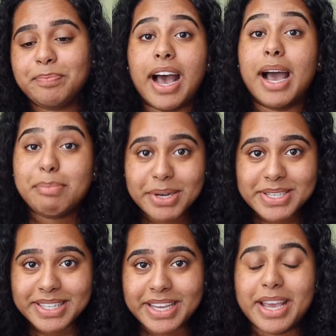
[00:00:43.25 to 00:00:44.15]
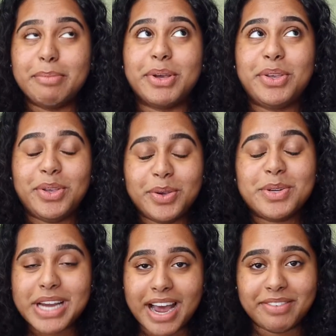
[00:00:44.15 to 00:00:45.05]
I personally am a
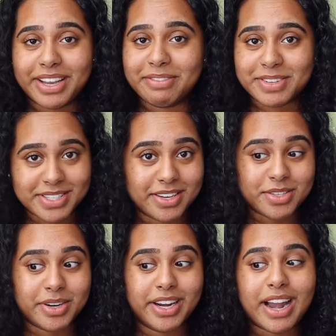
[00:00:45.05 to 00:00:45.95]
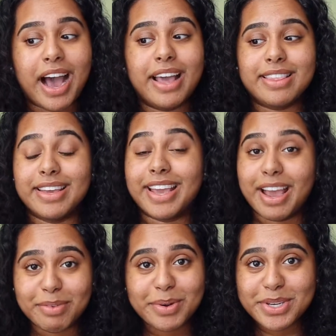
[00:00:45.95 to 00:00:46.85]
huge advocate for sunscreen. I think
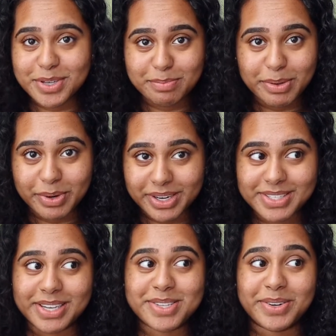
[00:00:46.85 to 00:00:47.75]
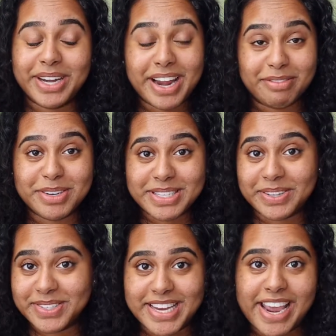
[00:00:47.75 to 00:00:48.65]
everyone should be wearing sunscreen every
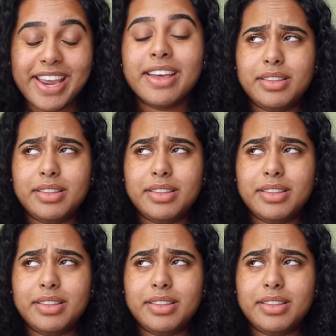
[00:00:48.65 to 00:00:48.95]
single day.